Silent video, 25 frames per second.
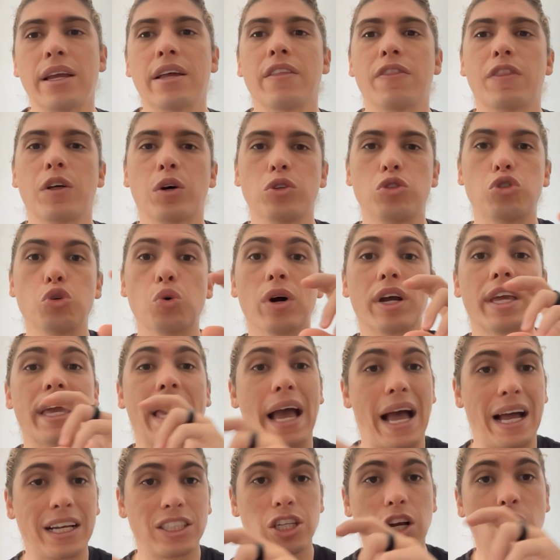They'll do a
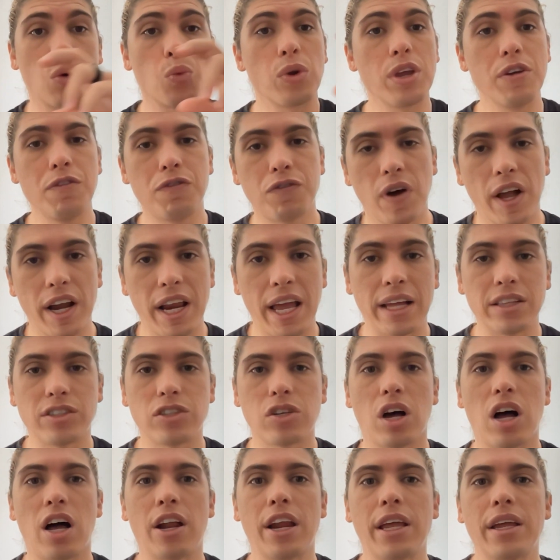cash out refinance
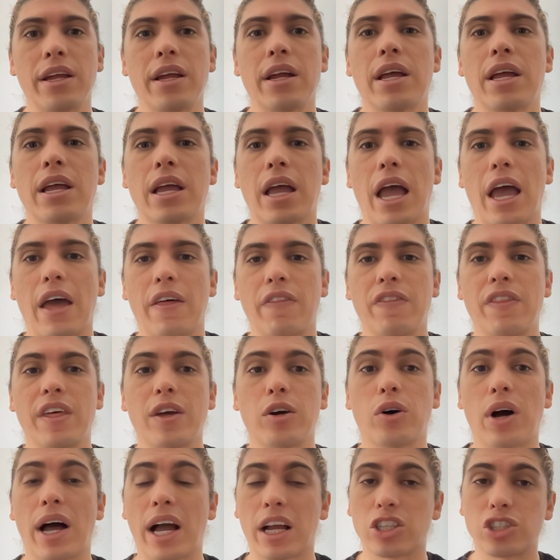on it, and
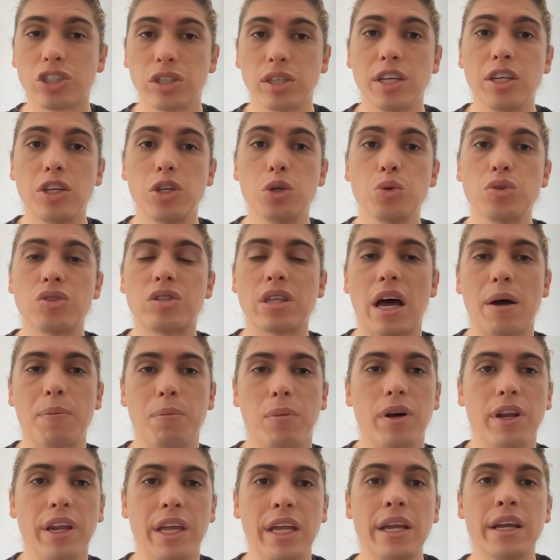they'll actually use that
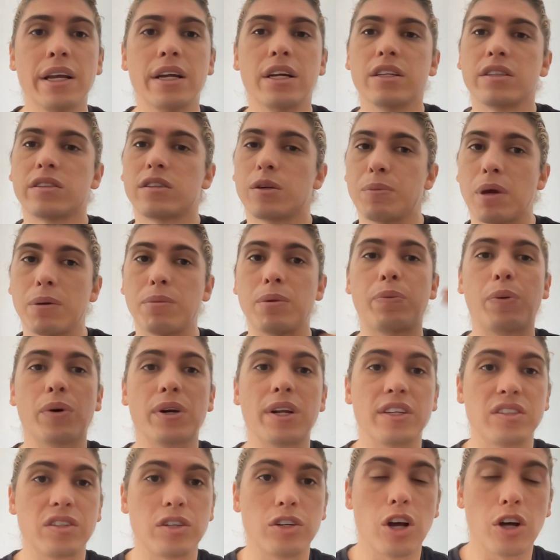money to maybe put
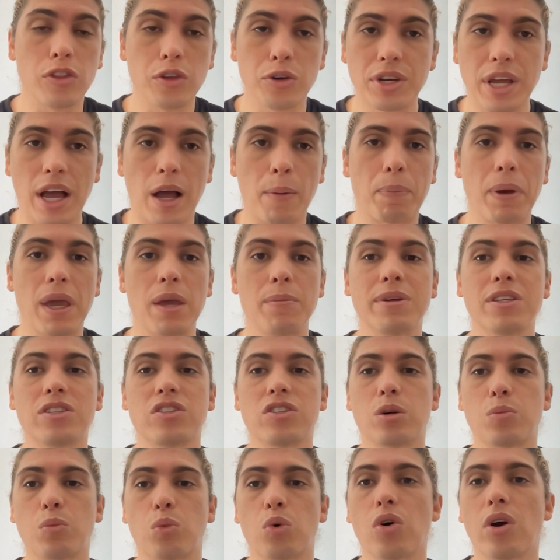as another down payment
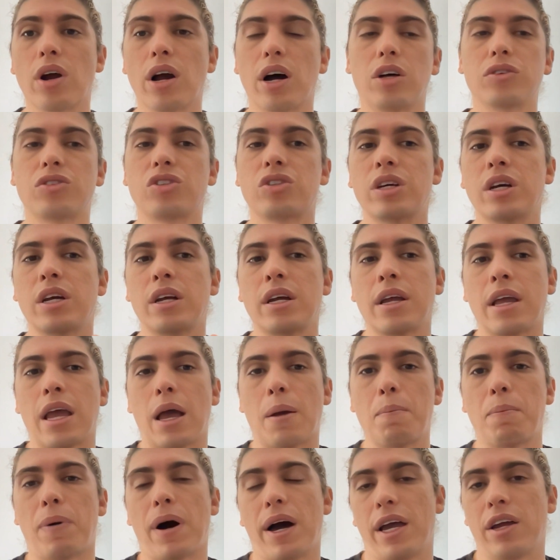somewhere else
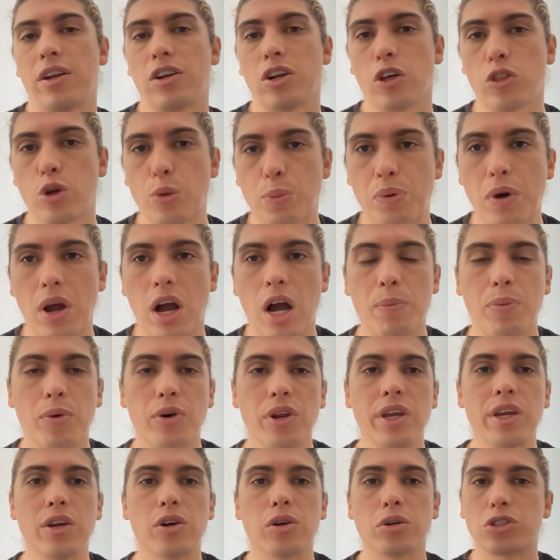and buy another
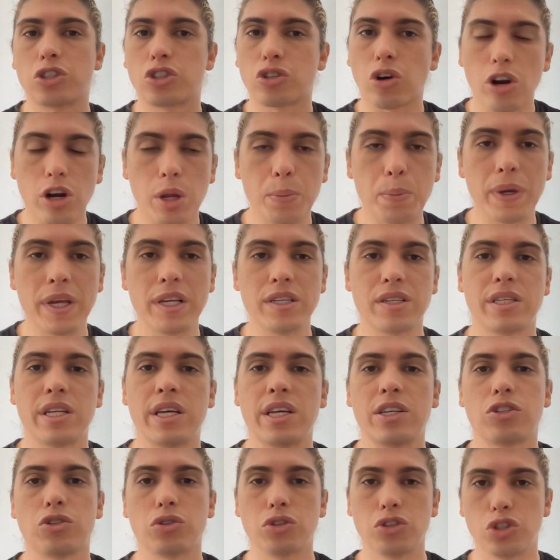property or start a
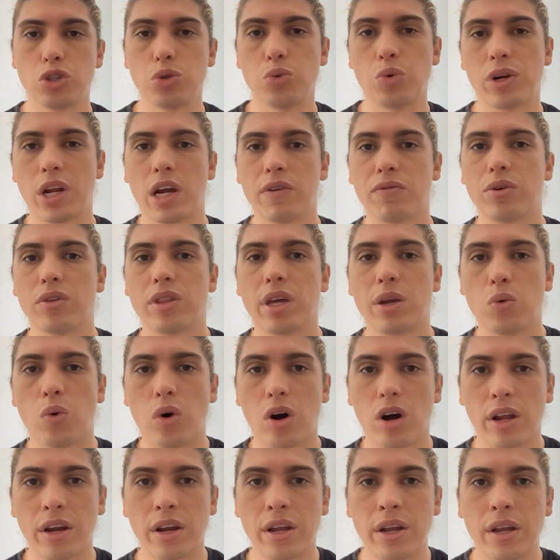business or do whatever they
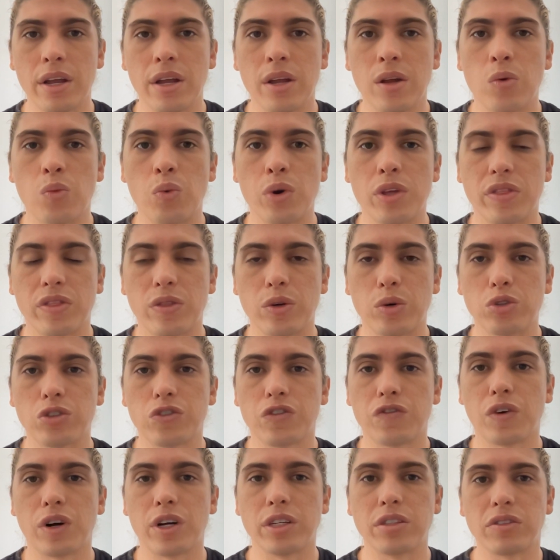want with those
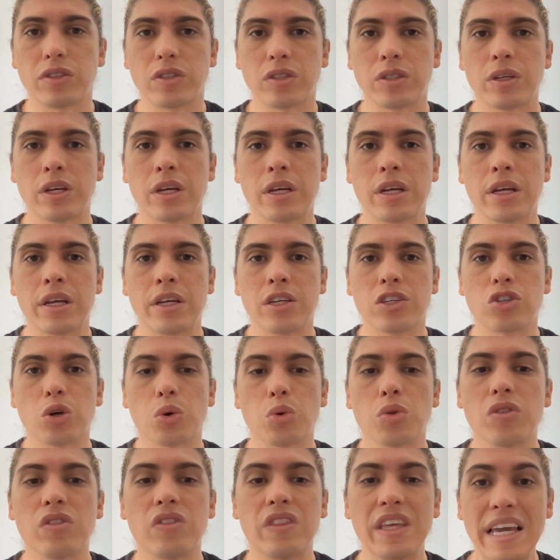funds. So
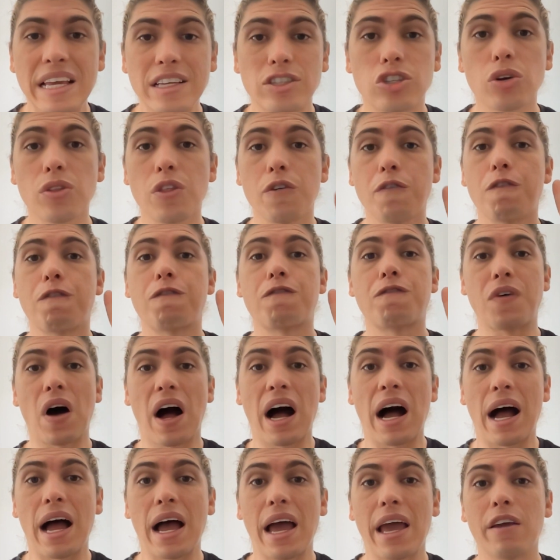these are the
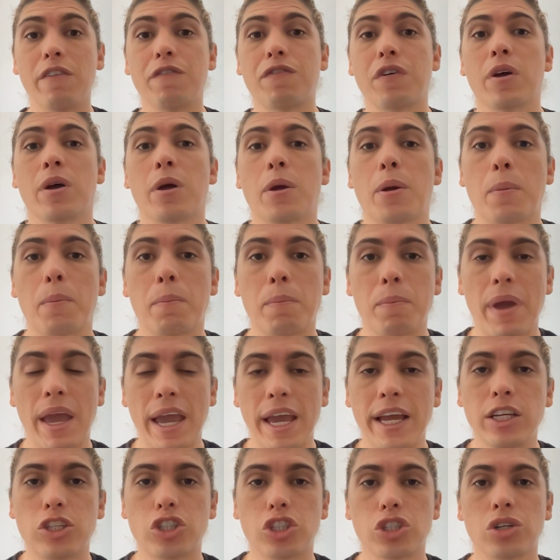5
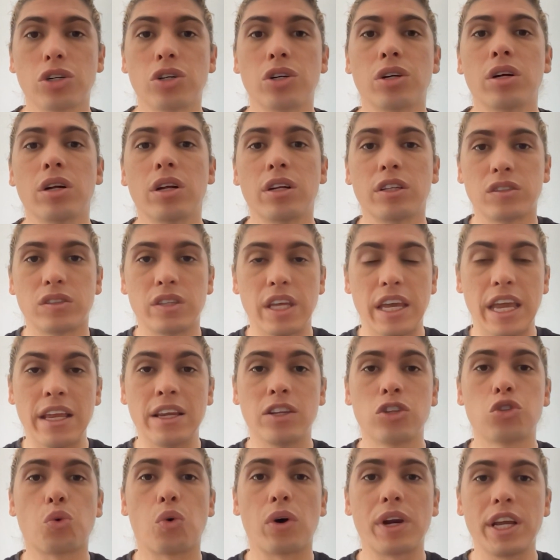major
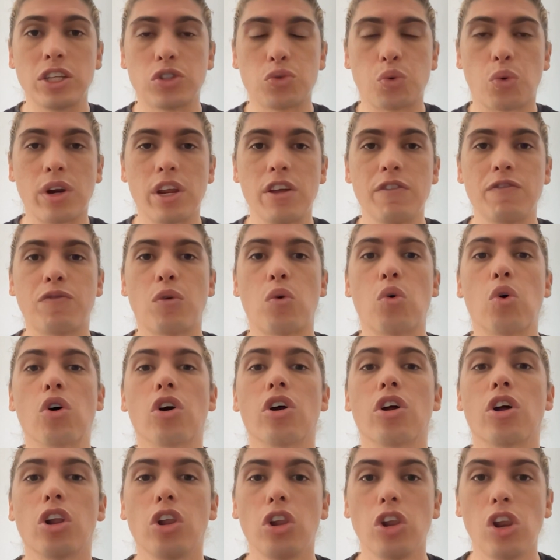in
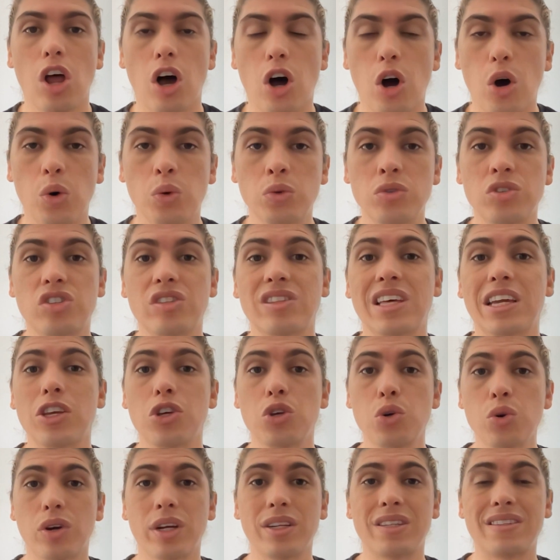2024 loans that
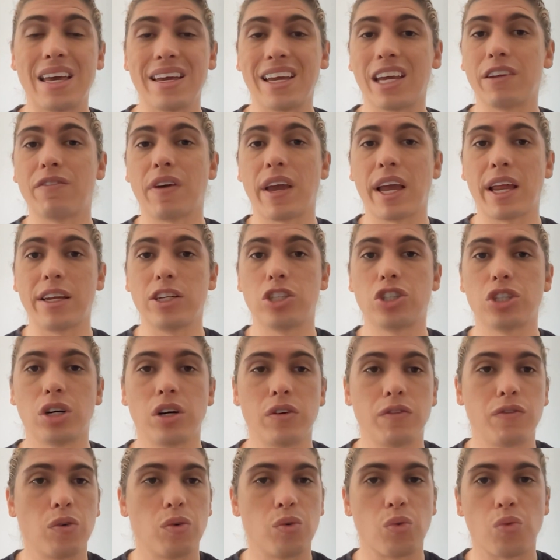you could take advantage
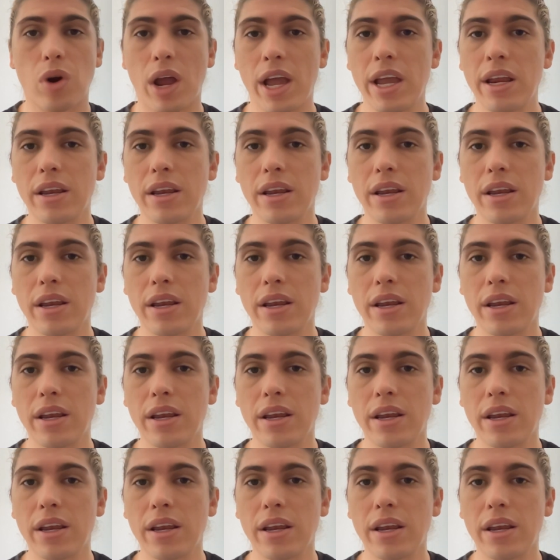of right